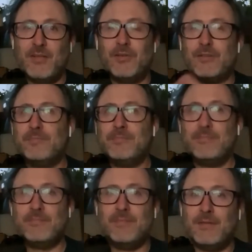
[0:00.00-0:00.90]

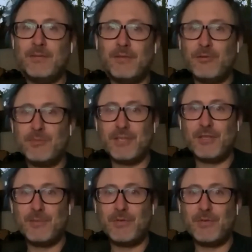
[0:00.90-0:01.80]
the groups
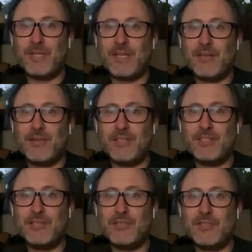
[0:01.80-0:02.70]
that you work with and your
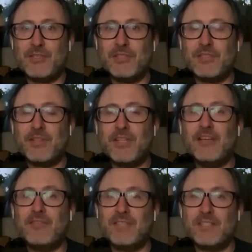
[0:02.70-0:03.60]
institutions to
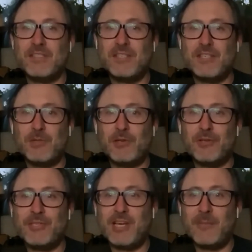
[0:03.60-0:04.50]
think of this as an
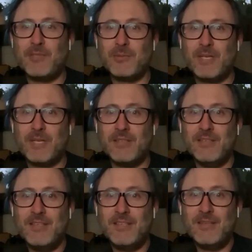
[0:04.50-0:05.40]
exploratory time as
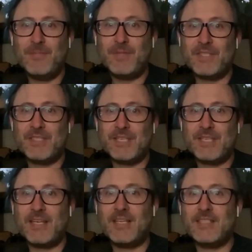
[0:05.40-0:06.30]
well. To
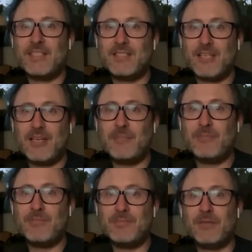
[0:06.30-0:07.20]
say it's
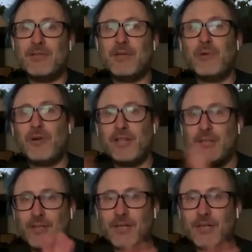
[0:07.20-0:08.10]
time, don't worry
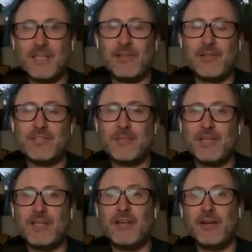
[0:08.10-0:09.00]
that you can't settle on
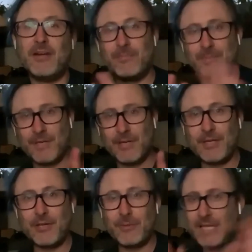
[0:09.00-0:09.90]
something. I
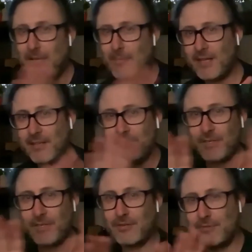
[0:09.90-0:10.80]
know with email
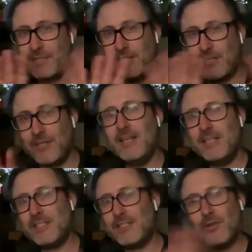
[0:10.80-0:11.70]
and video conferencing,
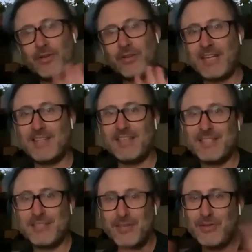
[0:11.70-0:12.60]
this is not that.
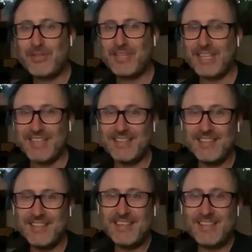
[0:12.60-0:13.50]
This is a new thing.